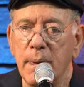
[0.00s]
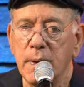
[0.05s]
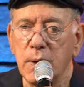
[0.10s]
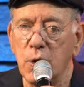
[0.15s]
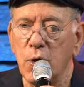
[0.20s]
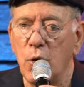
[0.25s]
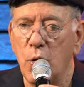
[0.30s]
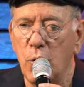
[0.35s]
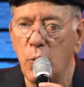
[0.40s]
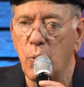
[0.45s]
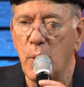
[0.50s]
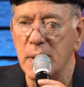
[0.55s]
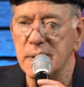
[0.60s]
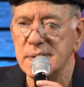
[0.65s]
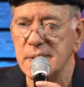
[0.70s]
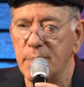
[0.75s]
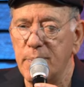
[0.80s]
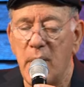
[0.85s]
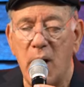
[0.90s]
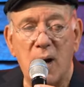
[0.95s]
You know,
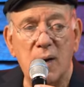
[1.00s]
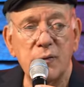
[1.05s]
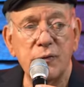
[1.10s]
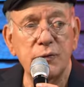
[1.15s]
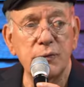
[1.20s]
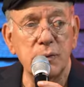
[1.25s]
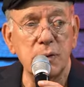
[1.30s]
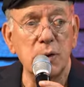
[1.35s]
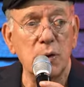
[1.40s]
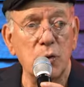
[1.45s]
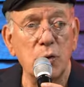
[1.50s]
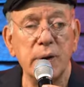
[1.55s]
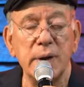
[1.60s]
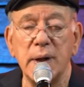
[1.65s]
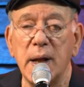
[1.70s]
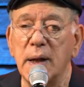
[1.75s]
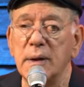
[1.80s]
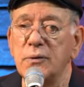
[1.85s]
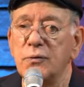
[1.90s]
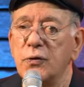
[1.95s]
once above, you look at
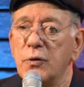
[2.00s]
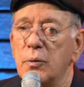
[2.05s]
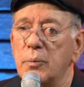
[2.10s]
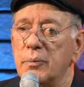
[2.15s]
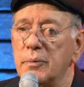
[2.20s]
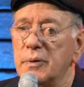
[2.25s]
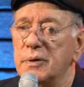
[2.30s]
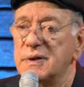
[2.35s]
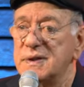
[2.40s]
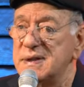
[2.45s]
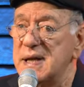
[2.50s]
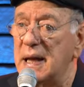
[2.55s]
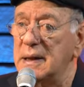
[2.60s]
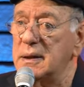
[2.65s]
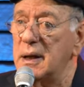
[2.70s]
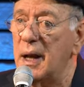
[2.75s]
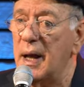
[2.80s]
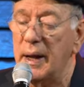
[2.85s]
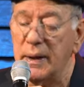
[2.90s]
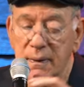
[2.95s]
that from
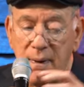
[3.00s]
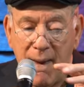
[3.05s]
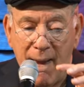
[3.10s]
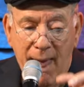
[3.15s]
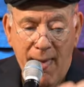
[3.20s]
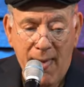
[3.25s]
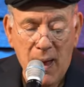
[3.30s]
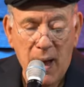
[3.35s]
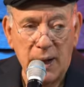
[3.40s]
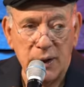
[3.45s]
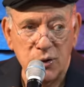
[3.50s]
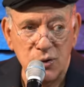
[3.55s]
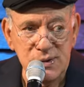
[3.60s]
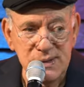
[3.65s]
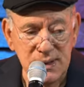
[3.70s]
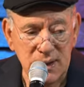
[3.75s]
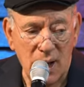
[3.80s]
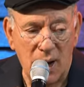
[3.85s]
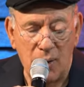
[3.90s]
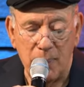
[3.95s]
satellite, and you
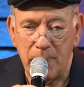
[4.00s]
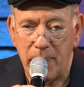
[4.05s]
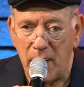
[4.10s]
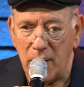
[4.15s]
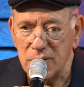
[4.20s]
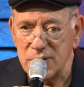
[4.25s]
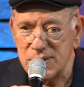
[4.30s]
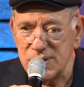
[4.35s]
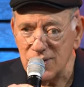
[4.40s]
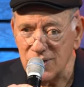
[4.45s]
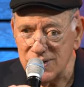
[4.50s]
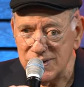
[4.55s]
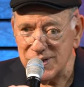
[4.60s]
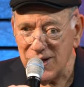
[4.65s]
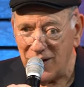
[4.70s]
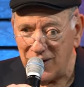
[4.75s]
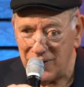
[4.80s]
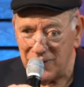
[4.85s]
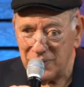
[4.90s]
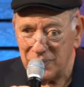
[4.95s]
see how parcels
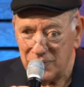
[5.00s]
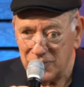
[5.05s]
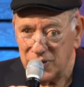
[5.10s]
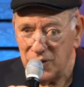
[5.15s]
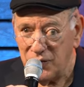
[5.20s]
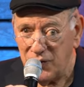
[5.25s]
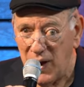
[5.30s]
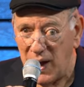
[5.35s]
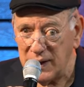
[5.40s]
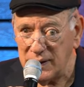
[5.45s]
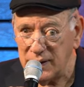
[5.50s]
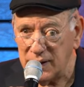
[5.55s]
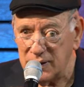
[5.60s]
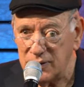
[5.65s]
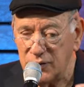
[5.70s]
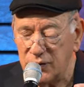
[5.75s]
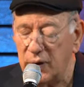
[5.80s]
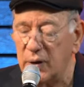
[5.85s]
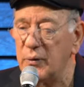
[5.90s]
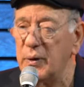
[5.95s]
are
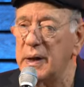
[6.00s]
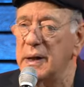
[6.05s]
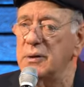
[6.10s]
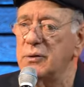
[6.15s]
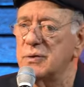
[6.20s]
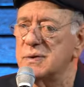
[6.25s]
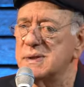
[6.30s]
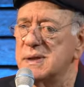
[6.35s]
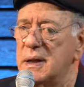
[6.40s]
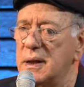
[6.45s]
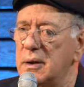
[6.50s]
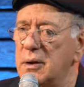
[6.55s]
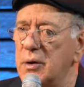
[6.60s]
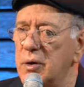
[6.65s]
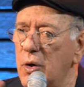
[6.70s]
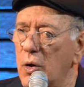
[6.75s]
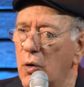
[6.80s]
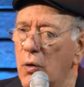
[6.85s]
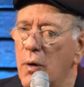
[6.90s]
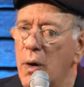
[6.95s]
divided. Very interesting, you
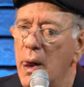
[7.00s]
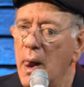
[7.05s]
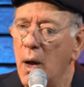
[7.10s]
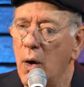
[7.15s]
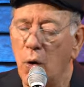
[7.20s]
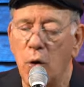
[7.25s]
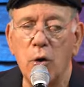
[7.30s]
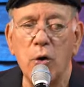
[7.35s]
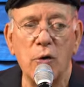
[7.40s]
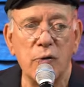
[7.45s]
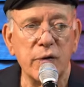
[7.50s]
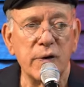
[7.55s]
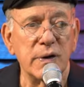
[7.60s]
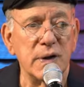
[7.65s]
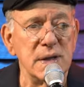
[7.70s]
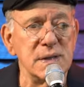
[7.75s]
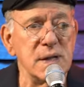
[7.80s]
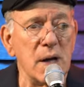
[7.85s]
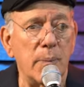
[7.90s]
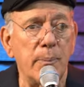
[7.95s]
know. All over.
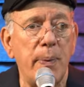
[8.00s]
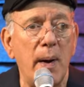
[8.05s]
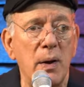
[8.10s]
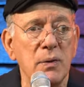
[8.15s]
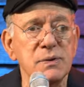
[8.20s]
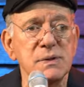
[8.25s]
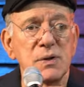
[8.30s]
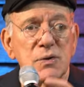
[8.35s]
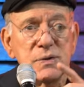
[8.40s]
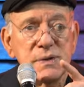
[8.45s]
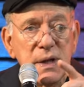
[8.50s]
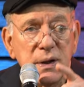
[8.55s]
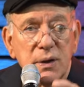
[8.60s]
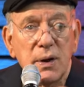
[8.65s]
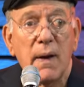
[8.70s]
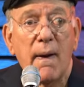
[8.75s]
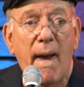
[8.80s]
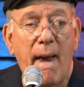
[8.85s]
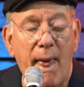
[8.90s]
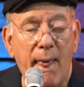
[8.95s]
These are parcels
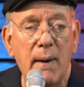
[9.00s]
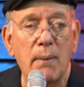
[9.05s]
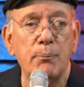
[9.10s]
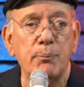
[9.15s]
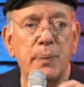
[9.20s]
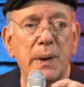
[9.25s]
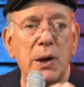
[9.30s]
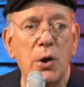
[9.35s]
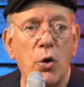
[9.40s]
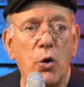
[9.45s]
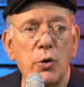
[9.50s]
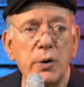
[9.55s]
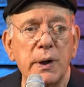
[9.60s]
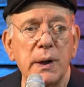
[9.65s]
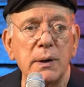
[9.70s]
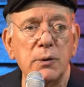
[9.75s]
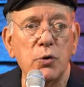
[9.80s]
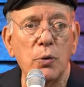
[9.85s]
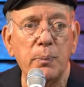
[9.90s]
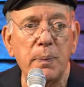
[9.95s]
that are
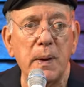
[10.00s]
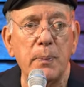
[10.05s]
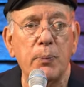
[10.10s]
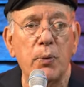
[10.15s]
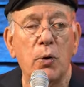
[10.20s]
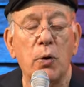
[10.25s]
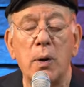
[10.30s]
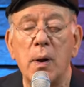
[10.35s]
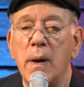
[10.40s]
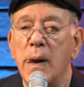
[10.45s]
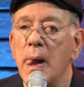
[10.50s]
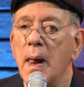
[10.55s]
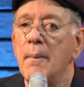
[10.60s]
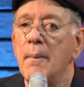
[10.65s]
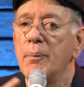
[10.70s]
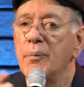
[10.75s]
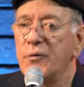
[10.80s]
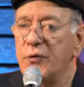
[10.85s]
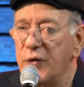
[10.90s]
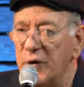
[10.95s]
belonging to people.
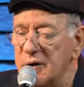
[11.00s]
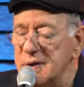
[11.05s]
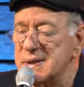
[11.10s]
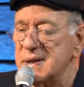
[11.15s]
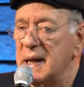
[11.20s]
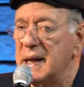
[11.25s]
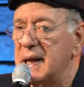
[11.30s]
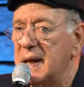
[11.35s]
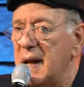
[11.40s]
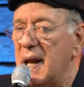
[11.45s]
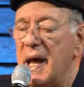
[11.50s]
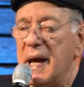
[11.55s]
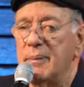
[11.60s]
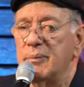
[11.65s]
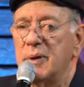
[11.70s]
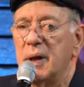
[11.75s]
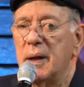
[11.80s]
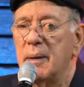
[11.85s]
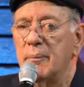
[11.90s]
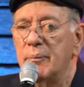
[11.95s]
First, they
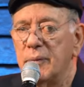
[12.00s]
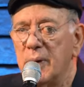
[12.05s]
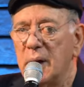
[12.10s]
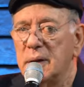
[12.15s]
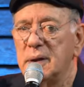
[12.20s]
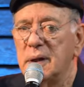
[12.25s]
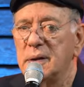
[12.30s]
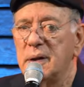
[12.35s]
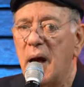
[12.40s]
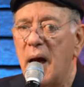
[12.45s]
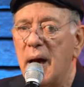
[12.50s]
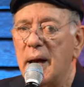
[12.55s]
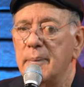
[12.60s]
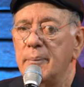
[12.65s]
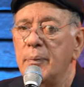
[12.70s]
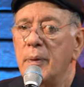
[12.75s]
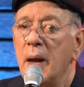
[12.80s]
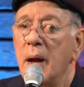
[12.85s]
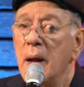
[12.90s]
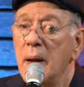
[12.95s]
claim them at the
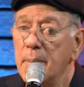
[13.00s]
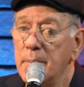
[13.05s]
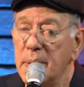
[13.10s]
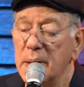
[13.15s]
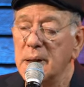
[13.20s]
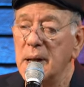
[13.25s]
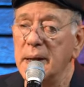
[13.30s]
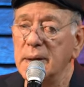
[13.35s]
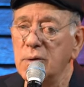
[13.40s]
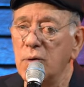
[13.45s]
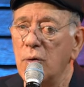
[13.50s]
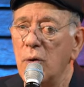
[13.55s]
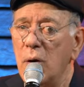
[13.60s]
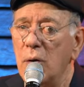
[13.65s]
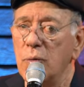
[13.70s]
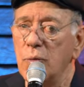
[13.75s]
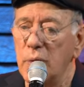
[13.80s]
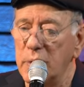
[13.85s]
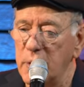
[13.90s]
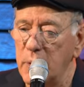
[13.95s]
time, but later
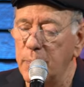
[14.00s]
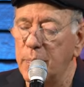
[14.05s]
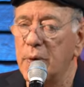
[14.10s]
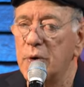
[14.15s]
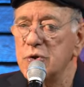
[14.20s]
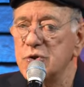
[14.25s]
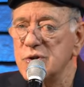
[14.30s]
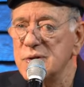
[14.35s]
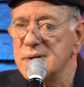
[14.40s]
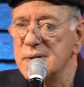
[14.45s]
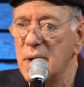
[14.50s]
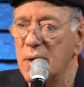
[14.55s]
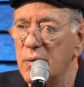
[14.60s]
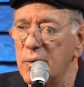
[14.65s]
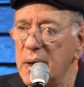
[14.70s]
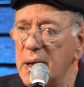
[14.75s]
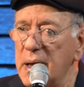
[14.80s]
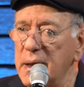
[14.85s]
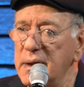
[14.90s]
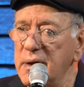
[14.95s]
on, when they purchase, they are
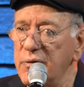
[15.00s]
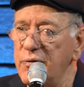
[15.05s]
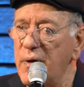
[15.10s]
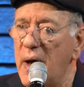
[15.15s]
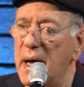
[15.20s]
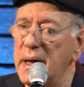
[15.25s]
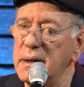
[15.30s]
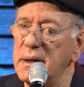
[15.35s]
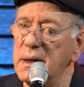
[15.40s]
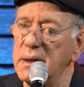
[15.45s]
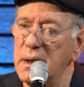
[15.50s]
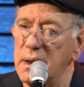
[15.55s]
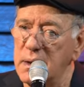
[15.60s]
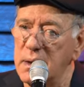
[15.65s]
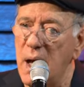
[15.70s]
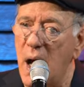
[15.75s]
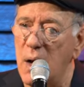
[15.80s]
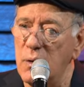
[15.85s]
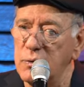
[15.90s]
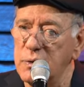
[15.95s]
really divided, and
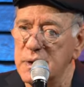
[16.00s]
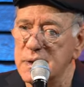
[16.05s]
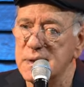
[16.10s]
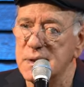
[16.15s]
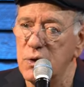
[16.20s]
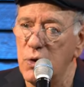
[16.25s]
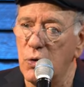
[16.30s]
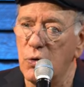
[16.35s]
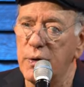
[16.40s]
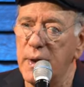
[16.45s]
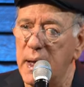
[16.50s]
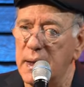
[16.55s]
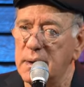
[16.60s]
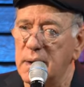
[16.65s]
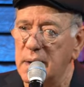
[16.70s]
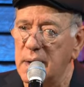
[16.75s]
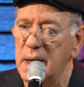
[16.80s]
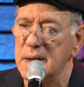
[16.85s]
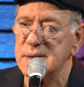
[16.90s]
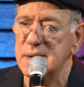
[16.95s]
counties know that,
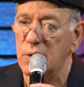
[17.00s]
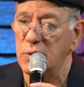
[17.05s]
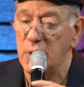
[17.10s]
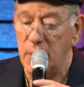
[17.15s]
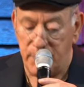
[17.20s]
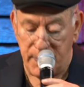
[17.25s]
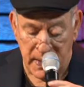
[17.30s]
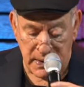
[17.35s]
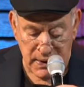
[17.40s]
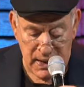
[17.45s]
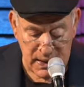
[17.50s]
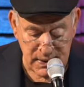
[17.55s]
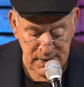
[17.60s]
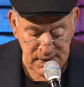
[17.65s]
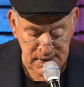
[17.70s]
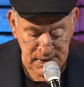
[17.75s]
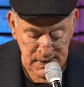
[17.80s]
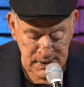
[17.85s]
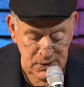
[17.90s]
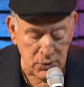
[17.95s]
and that's how they pay
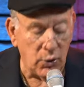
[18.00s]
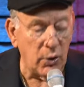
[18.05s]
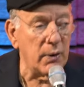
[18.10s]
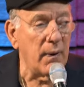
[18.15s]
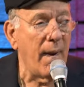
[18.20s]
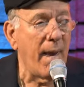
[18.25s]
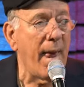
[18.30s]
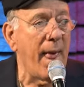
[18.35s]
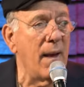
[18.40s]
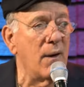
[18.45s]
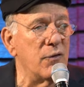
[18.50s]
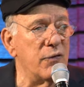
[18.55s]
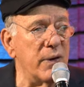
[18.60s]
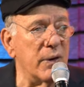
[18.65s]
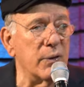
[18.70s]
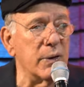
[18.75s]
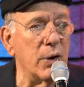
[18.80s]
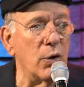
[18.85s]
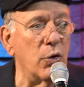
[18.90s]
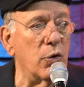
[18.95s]
taxes and so on.
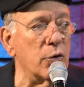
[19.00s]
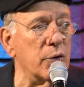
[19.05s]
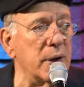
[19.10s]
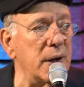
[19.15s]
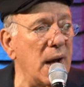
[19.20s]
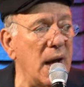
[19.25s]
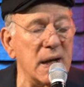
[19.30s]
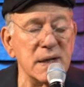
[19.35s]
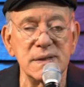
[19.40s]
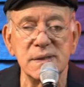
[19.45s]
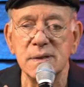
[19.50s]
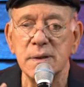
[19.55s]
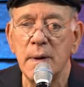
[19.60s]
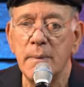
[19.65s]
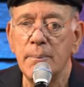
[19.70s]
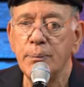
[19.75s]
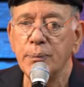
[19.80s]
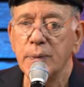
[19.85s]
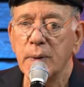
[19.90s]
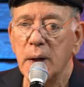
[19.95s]
Very organized
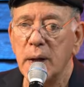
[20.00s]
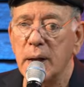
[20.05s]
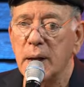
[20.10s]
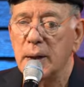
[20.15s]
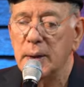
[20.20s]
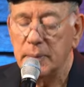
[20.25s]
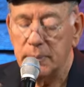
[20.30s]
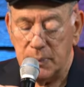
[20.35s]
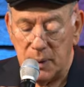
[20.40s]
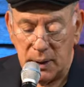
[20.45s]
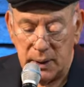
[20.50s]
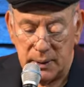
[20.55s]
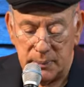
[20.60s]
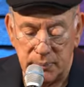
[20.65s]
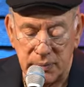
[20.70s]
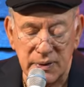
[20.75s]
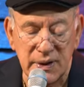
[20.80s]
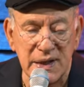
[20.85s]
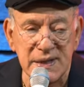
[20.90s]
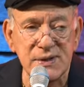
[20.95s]

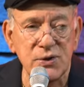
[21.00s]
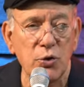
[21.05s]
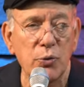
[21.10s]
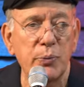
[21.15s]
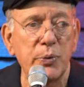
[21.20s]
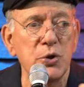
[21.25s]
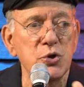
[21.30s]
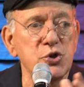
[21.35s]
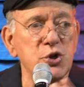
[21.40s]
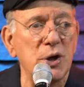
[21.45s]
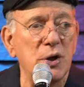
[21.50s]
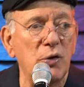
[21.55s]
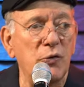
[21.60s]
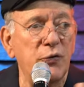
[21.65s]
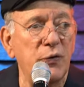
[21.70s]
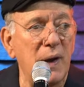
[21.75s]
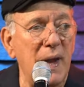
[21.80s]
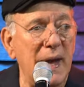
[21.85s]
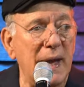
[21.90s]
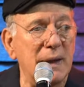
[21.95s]
distribution
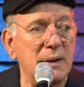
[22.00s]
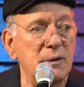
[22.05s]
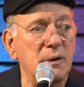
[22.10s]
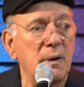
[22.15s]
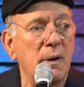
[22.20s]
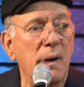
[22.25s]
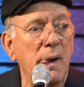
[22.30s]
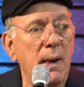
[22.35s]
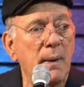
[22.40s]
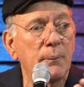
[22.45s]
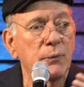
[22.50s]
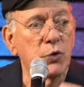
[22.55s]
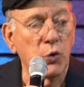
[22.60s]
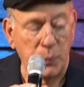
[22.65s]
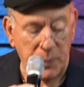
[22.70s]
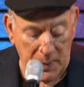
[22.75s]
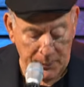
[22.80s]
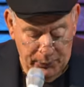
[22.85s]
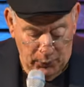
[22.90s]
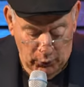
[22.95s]
of land to
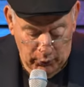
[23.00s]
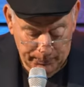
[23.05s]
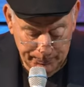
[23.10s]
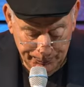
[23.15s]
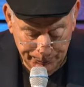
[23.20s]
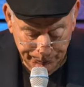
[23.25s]
people.